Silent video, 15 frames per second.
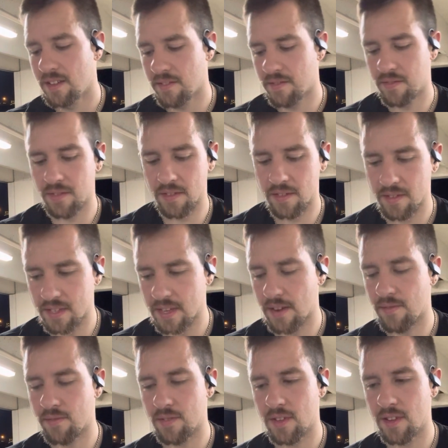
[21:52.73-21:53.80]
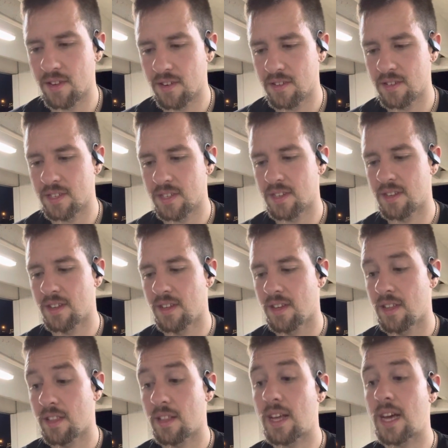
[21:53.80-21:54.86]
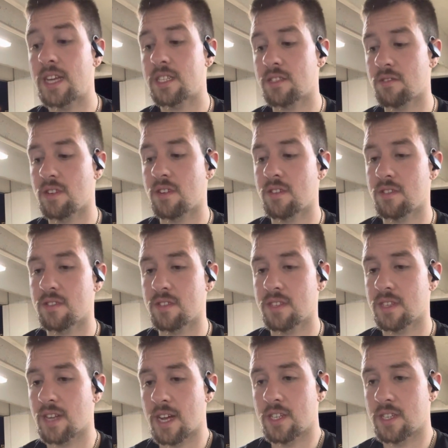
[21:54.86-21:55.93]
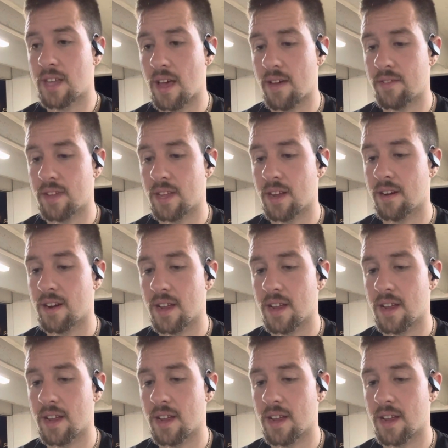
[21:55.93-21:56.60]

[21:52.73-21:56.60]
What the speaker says: For several years, the last 3 years, I just haven't cared.